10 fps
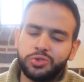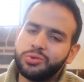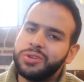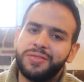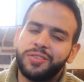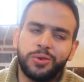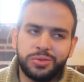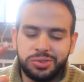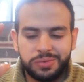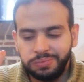It's not their
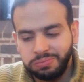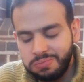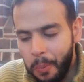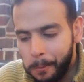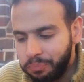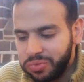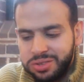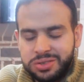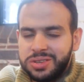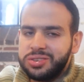fault.
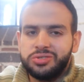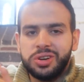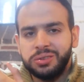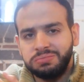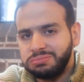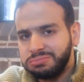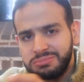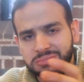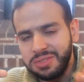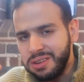It's the texture.
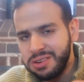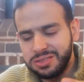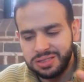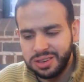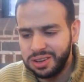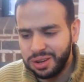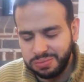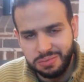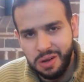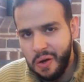It's the.
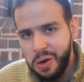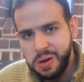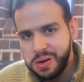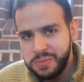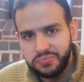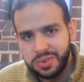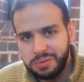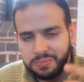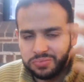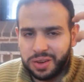
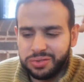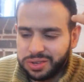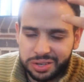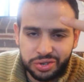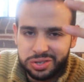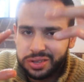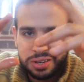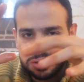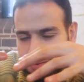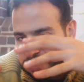It feels like there's just
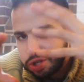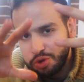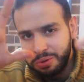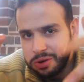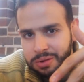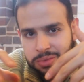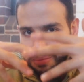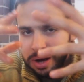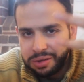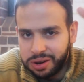like something swimming around my
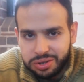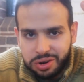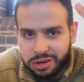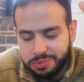mouth, and I just can't